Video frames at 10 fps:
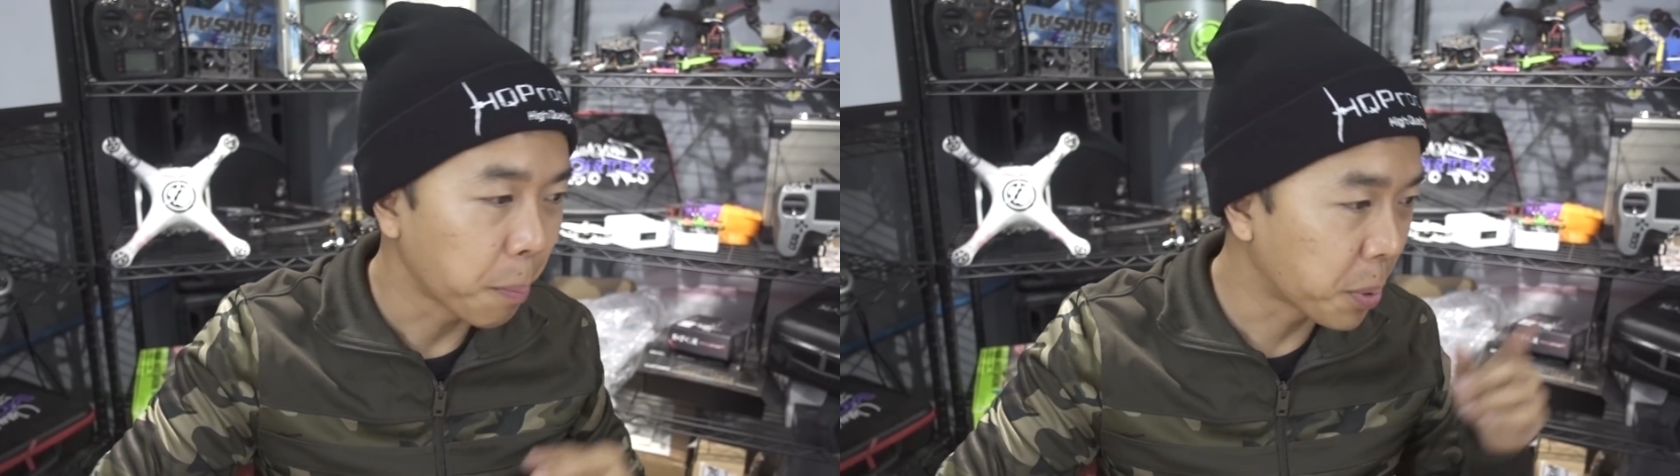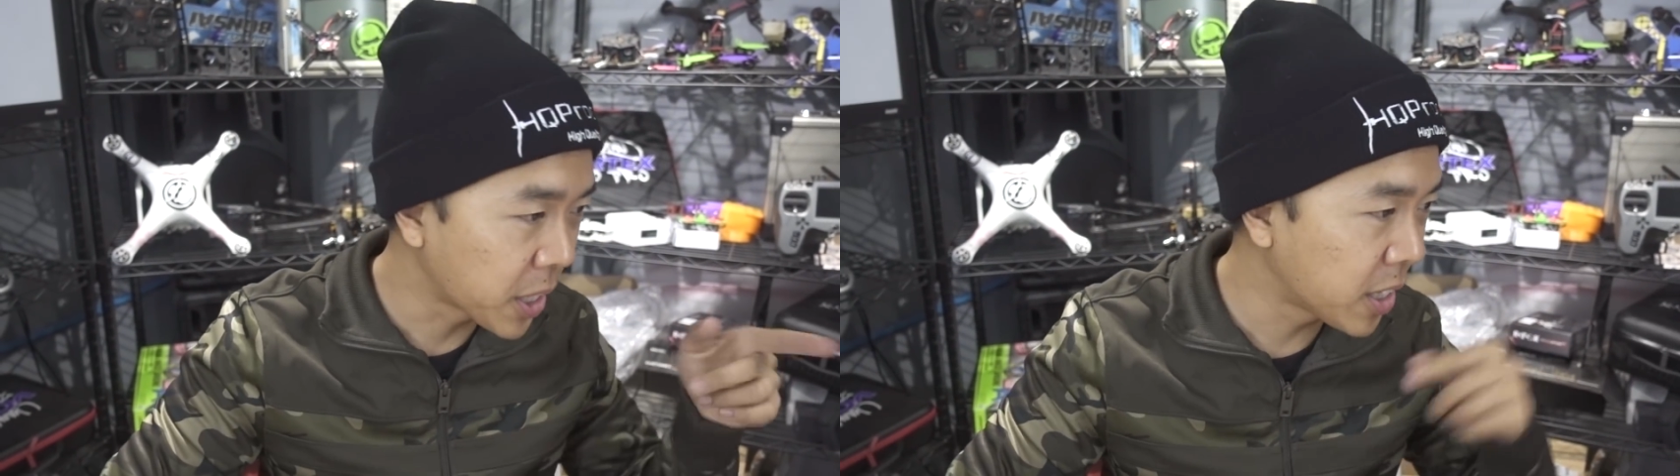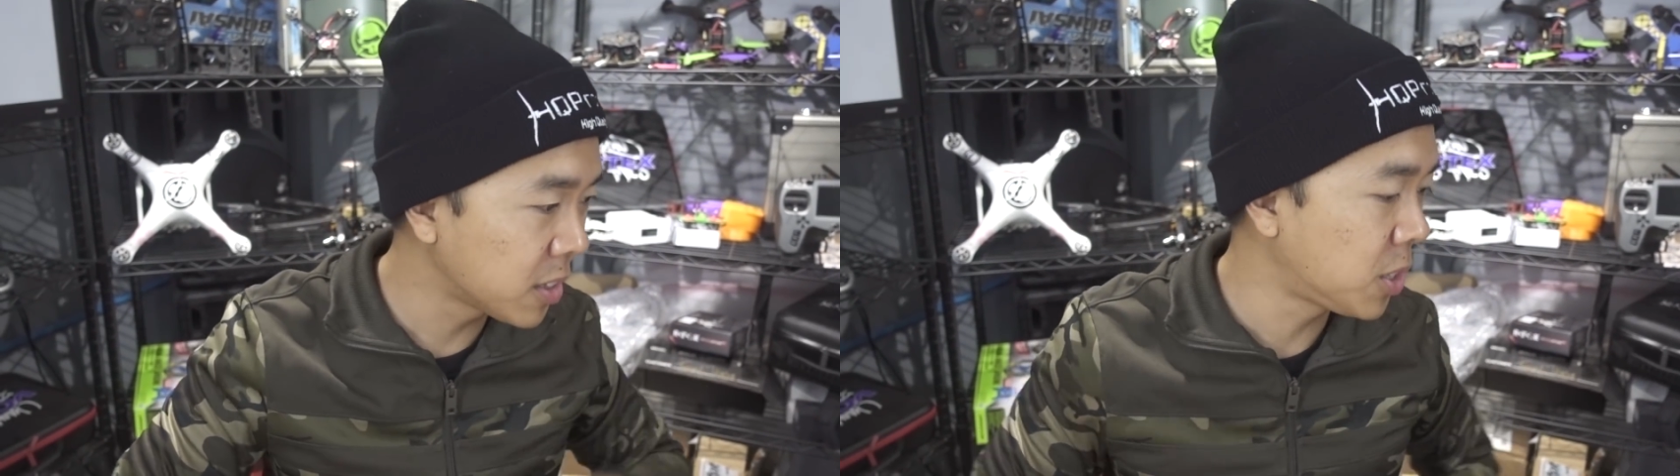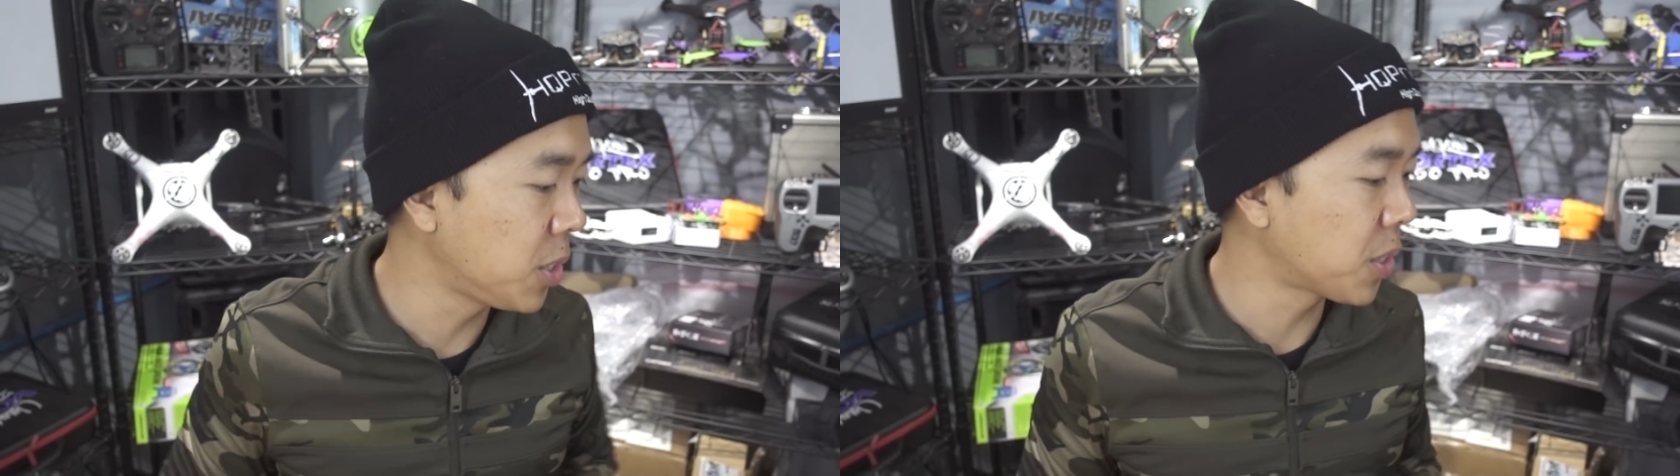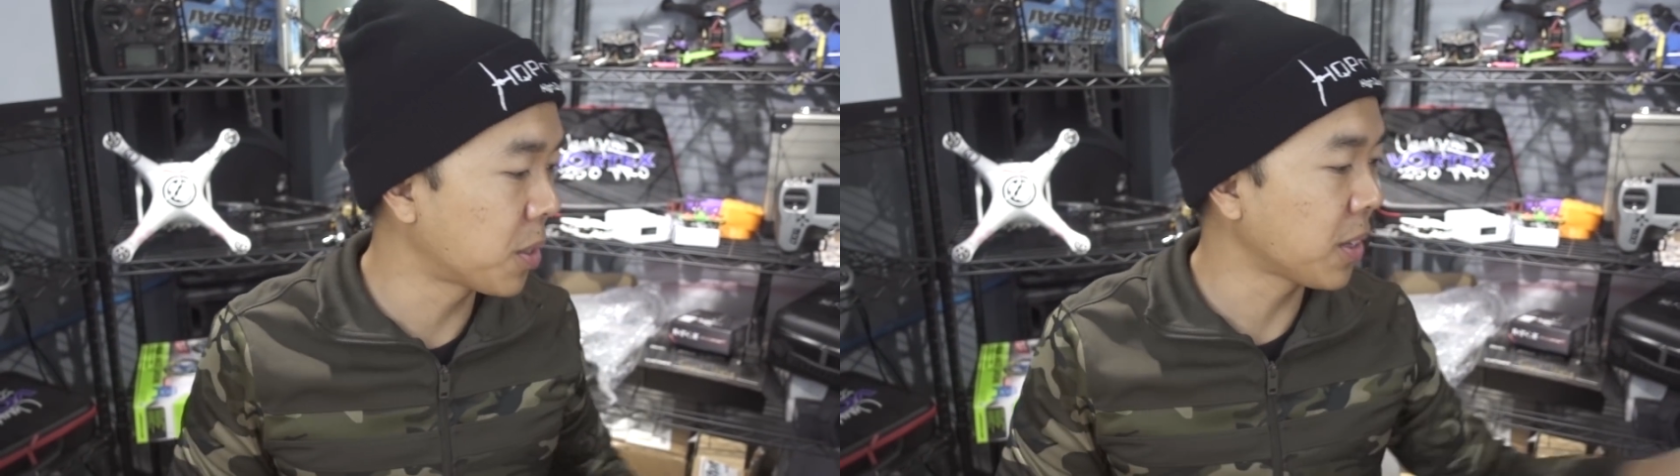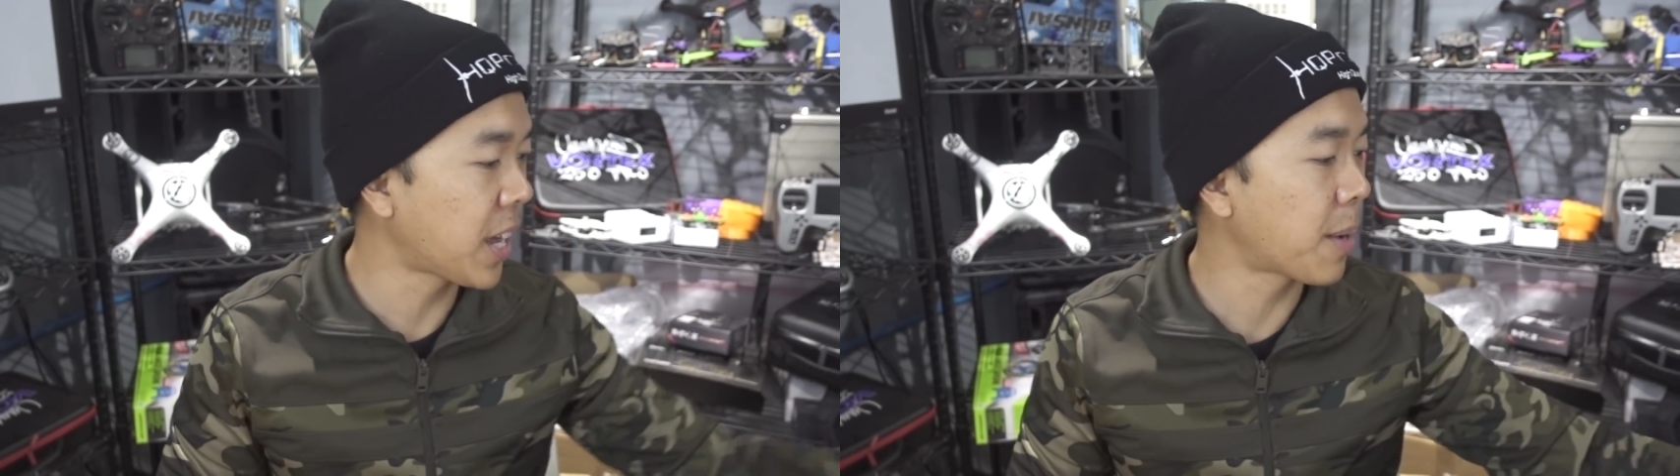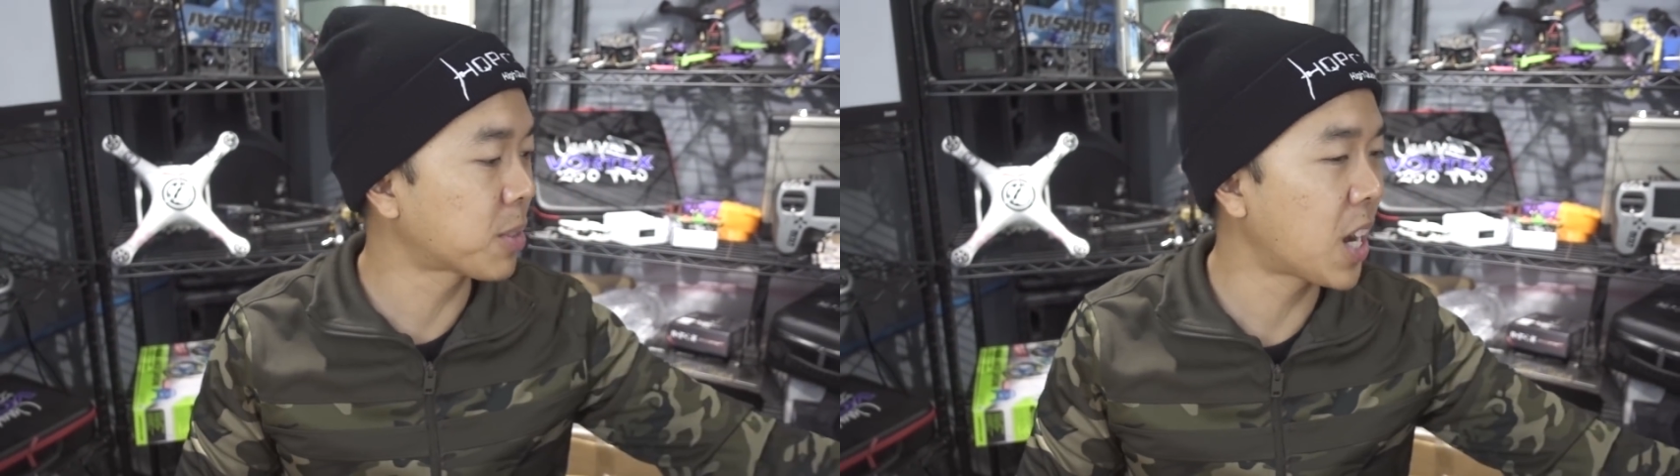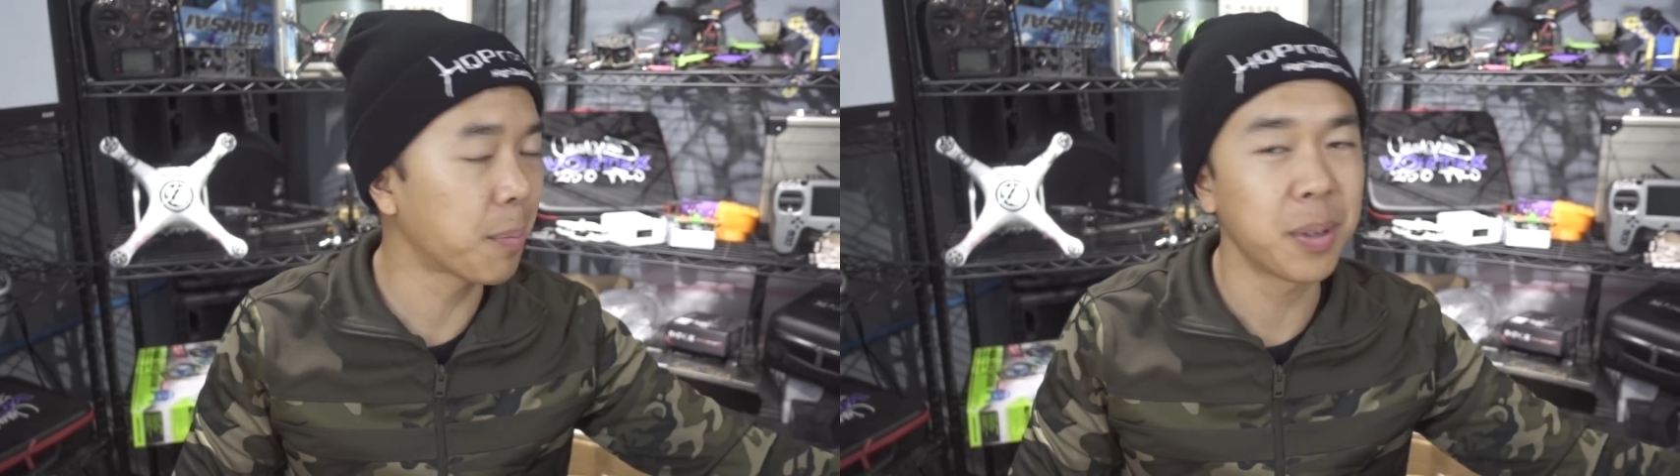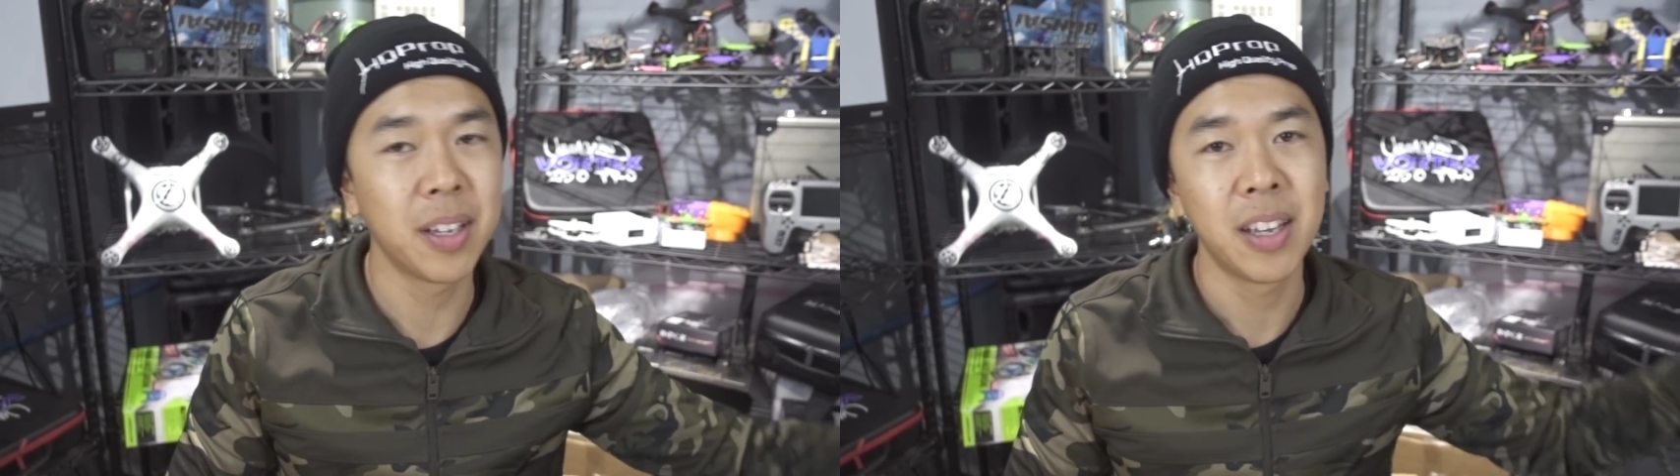plug it into your laptop.